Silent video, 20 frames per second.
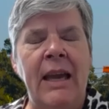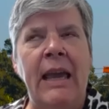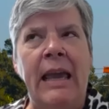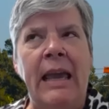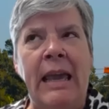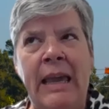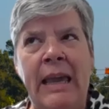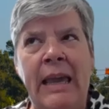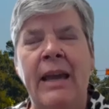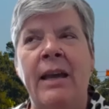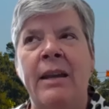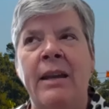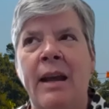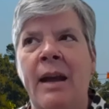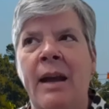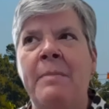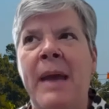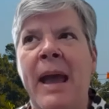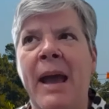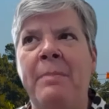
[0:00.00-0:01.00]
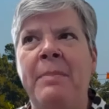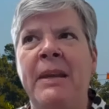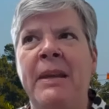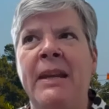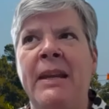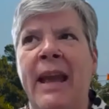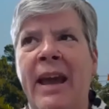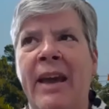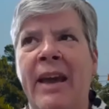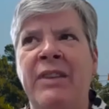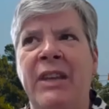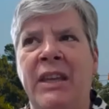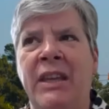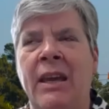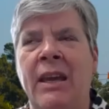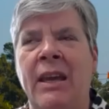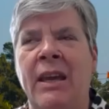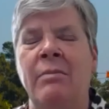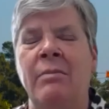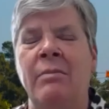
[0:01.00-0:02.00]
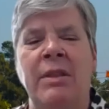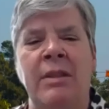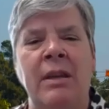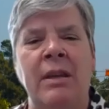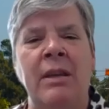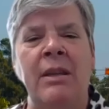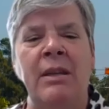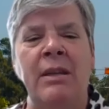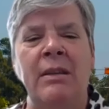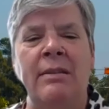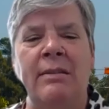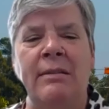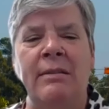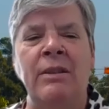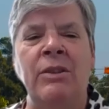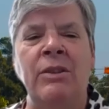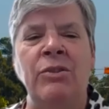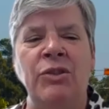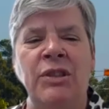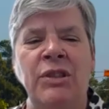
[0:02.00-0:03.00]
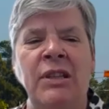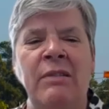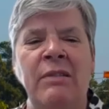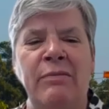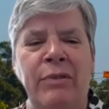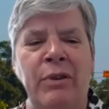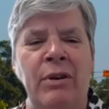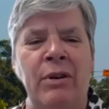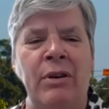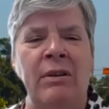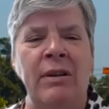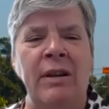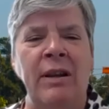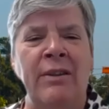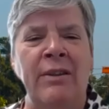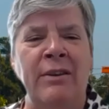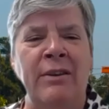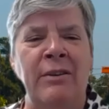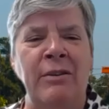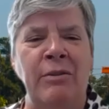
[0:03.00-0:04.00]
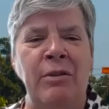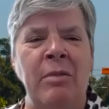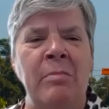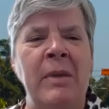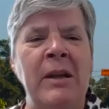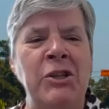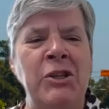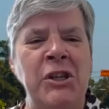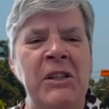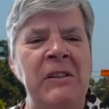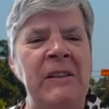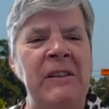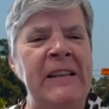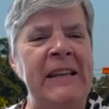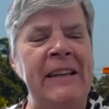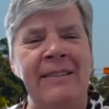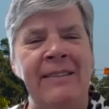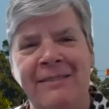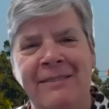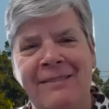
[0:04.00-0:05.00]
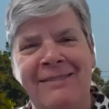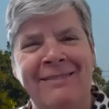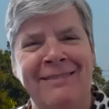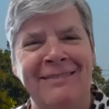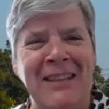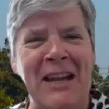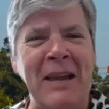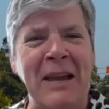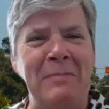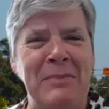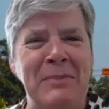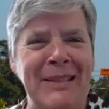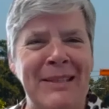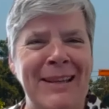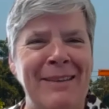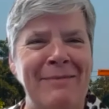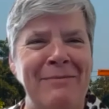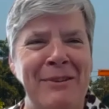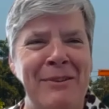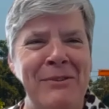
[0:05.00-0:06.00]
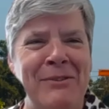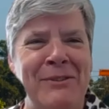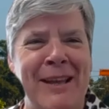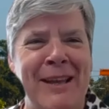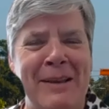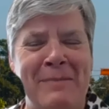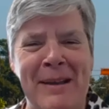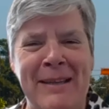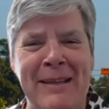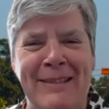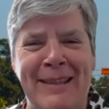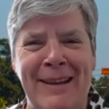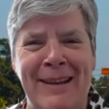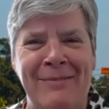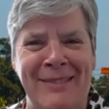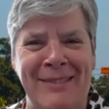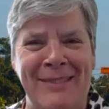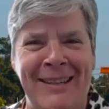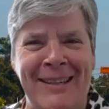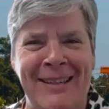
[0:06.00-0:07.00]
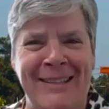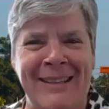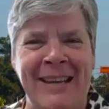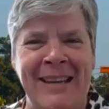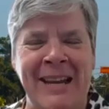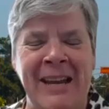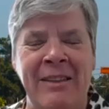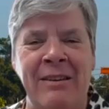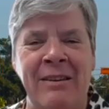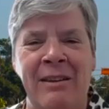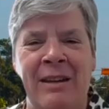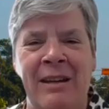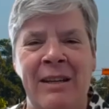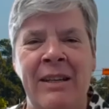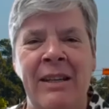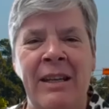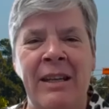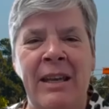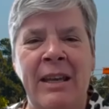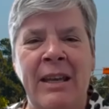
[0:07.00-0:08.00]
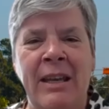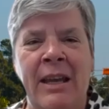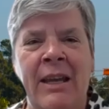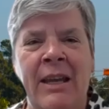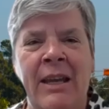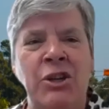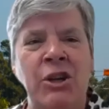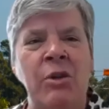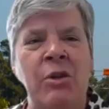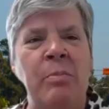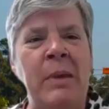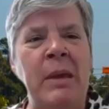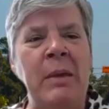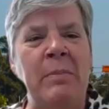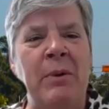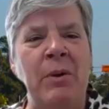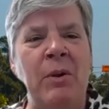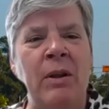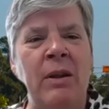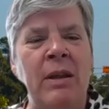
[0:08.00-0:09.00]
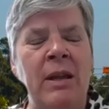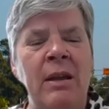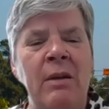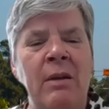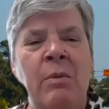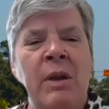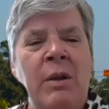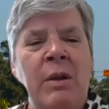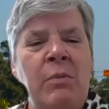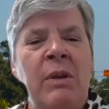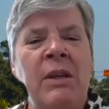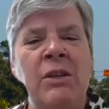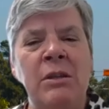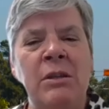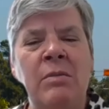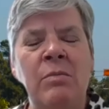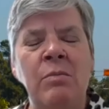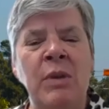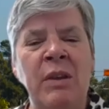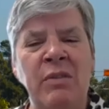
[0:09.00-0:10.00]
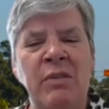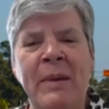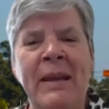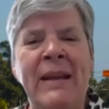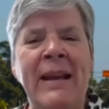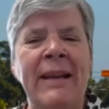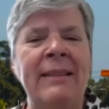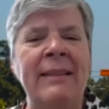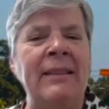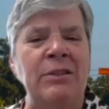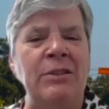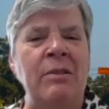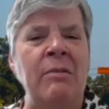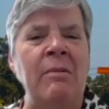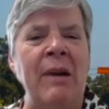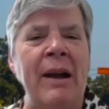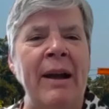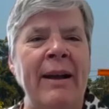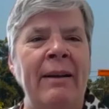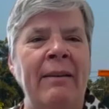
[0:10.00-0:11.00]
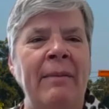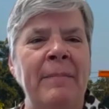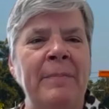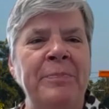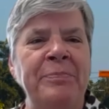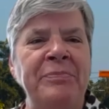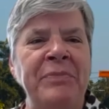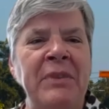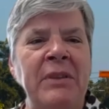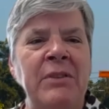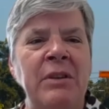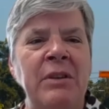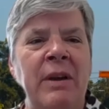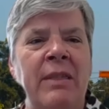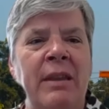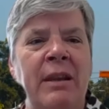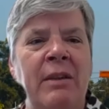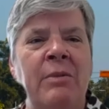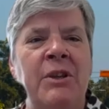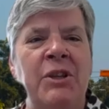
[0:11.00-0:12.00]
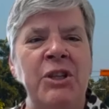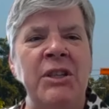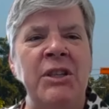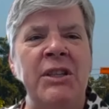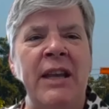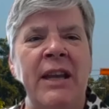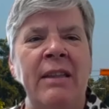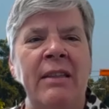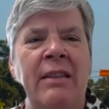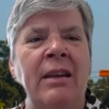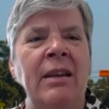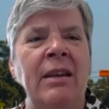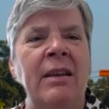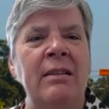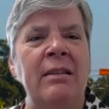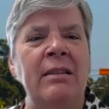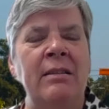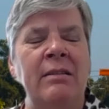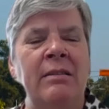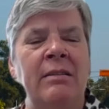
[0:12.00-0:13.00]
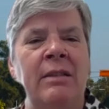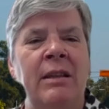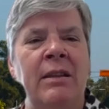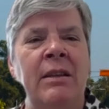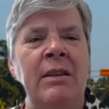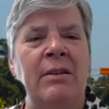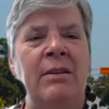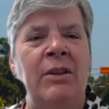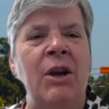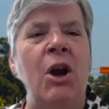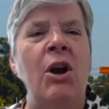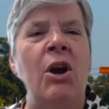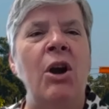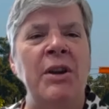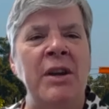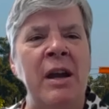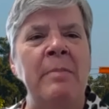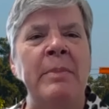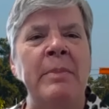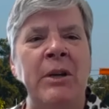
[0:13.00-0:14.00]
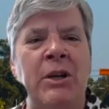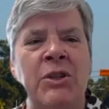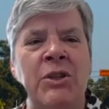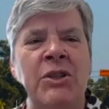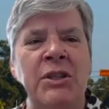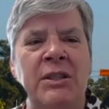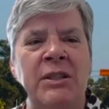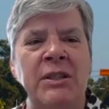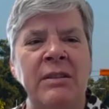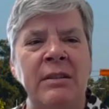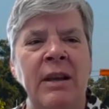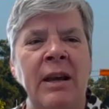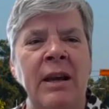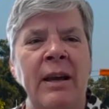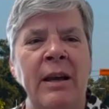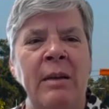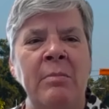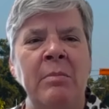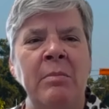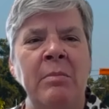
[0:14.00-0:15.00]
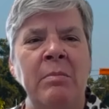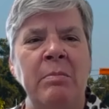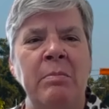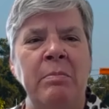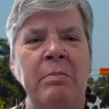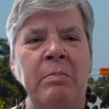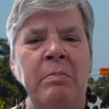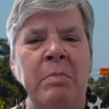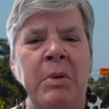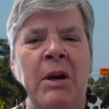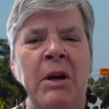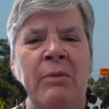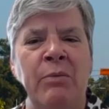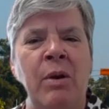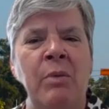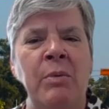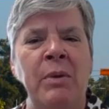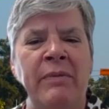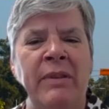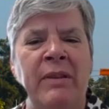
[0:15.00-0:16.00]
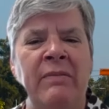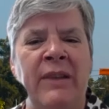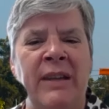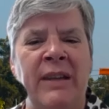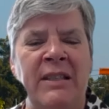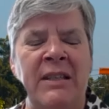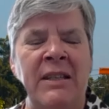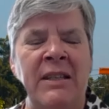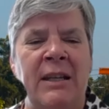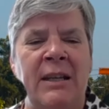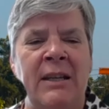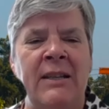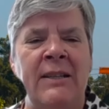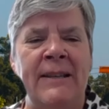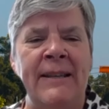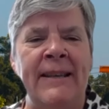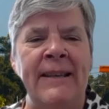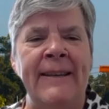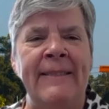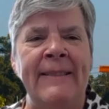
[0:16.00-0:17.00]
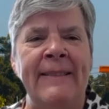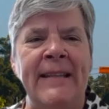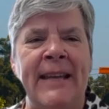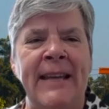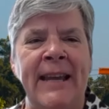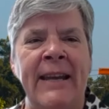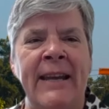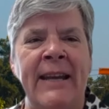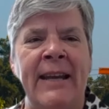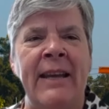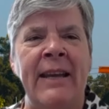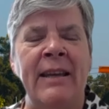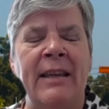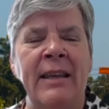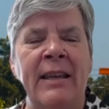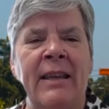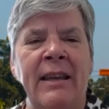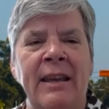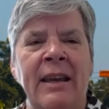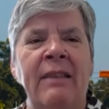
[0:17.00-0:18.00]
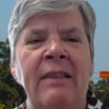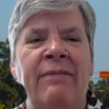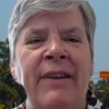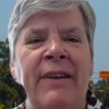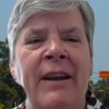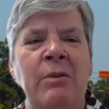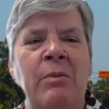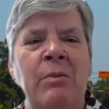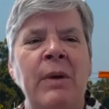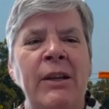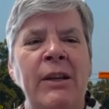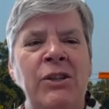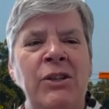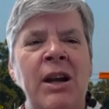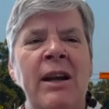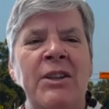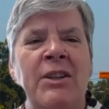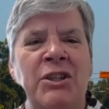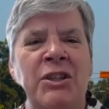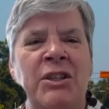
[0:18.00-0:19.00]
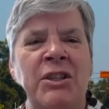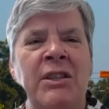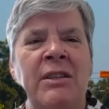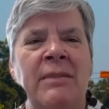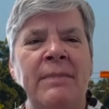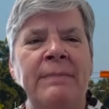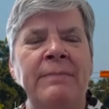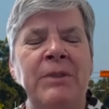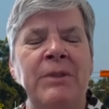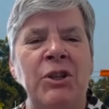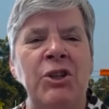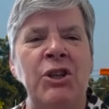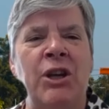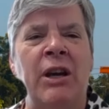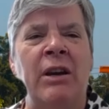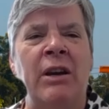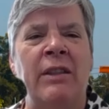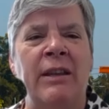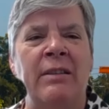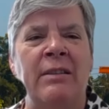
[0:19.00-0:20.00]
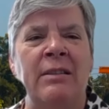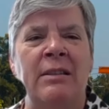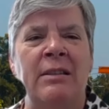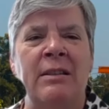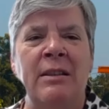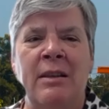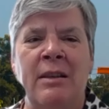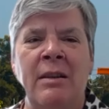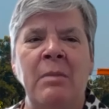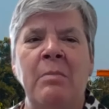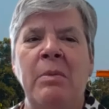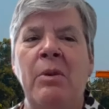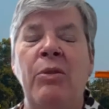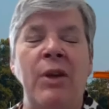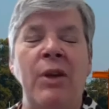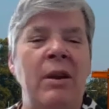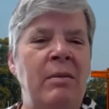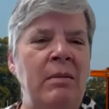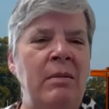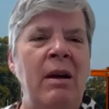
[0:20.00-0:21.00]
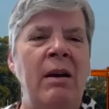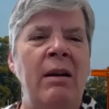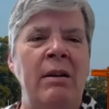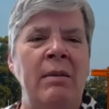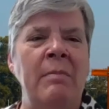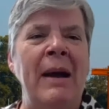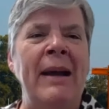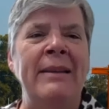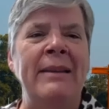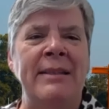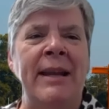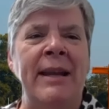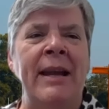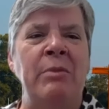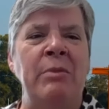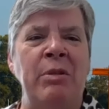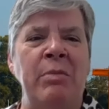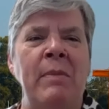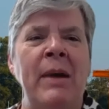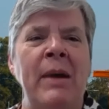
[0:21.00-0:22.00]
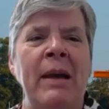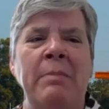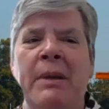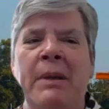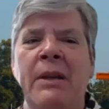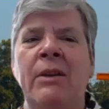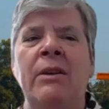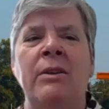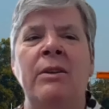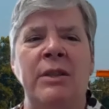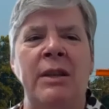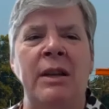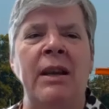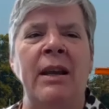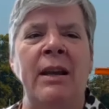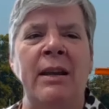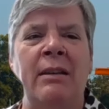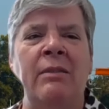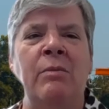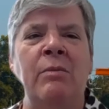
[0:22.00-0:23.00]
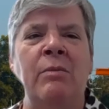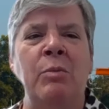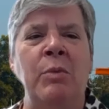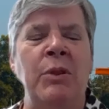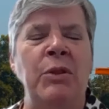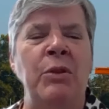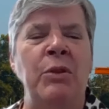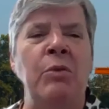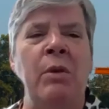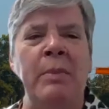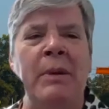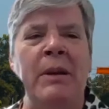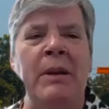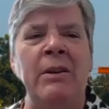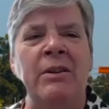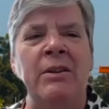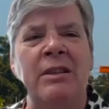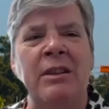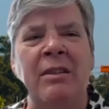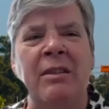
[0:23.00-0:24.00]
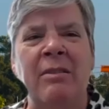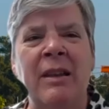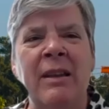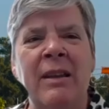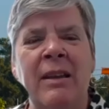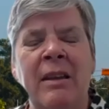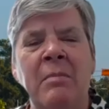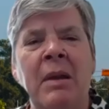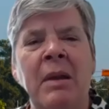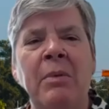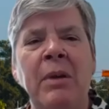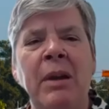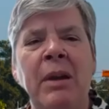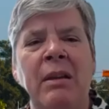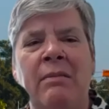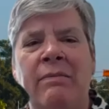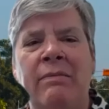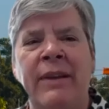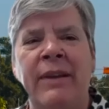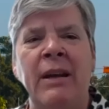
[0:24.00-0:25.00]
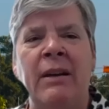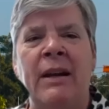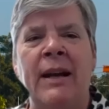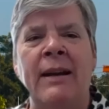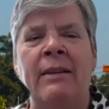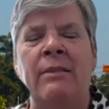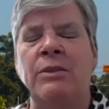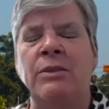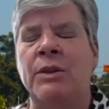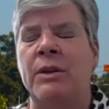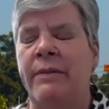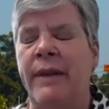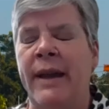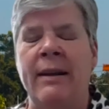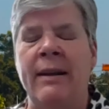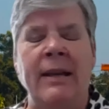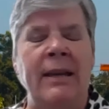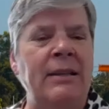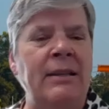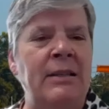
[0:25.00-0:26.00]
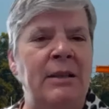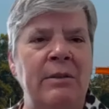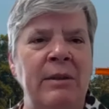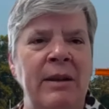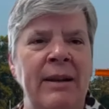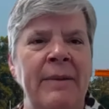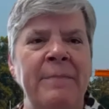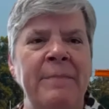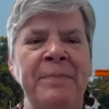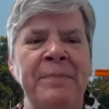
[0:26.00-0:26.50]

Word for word: and I'm happy to advocate within UC for other curmudgeonly type CFOs like myself to get together and, and show people. We, we, we've been at this a while. So I think we should take the, the, the hard numbers. Um, part of what we've invested in is getting the data and find a way, Josh, to, to share this, both on, on my side with my peers and with your peers. So maybe we can figure out sort of how to get to a